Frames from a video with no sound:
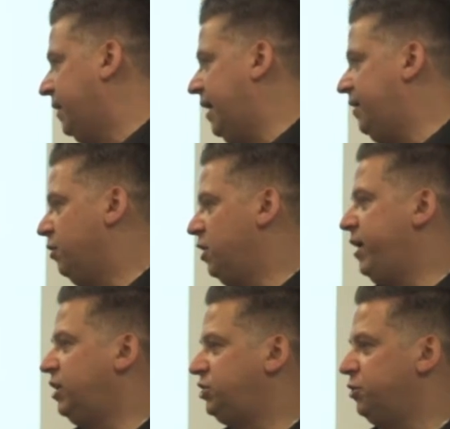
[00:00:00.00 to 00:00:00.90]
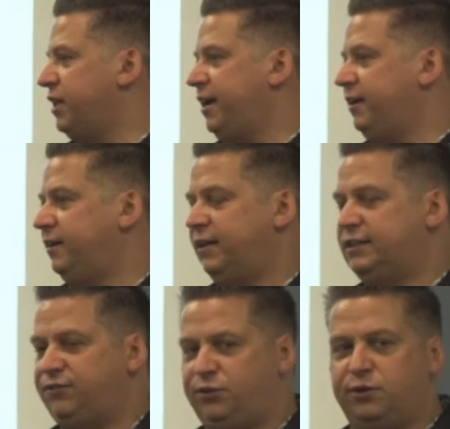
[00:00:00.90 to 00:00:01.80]
And the only way to show that is
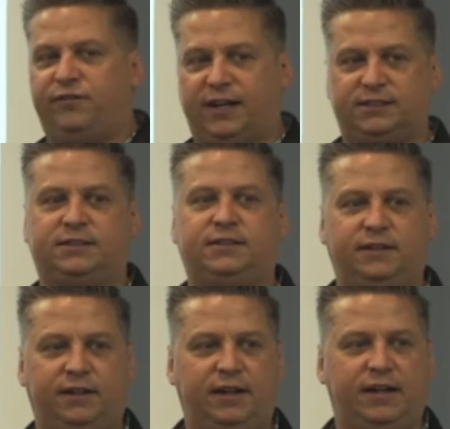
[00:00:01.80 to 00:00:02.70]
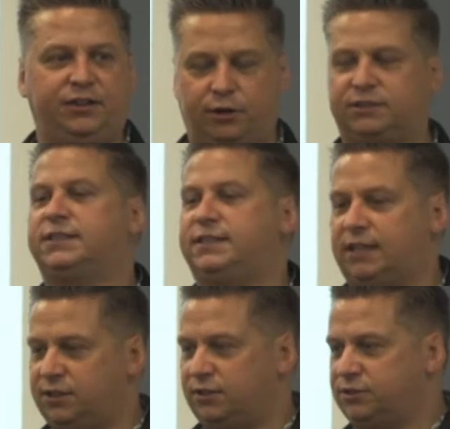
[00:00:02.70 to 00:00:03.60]
if you invest in their
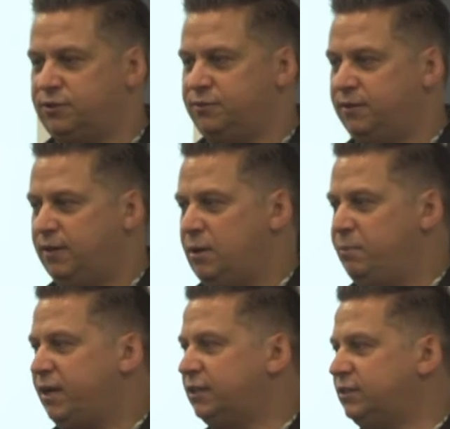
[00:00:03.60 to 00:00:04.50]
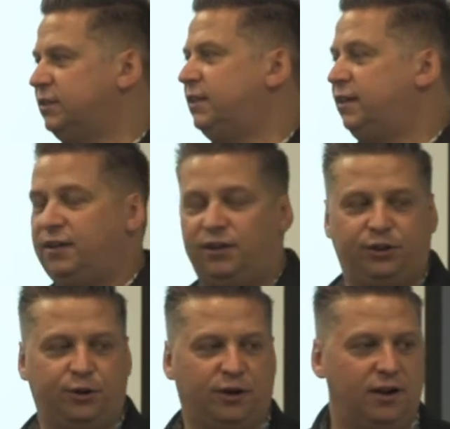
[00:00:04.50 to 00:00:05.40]
success also, because
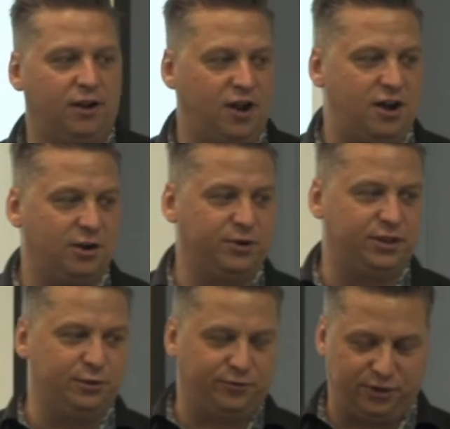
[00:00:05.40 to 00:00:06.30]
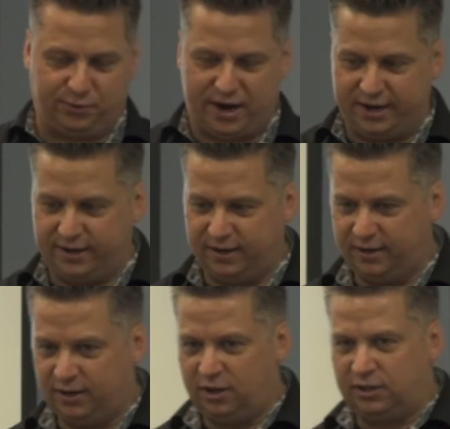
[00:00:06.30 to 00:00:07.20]
they're along with you for the ride.
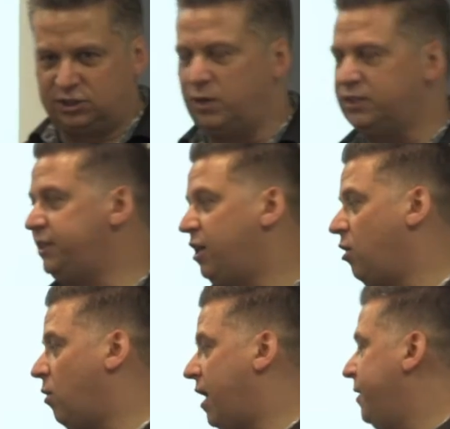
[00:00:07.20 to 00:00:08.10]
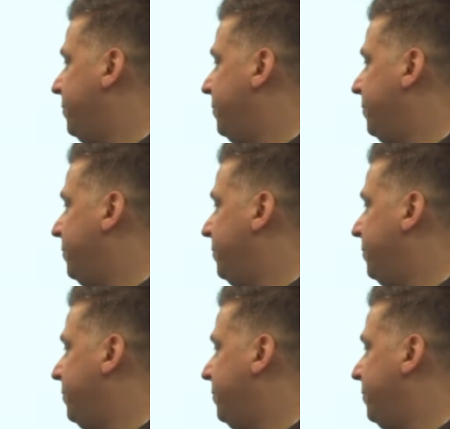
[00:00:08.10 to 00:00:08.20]
So what's the ROI?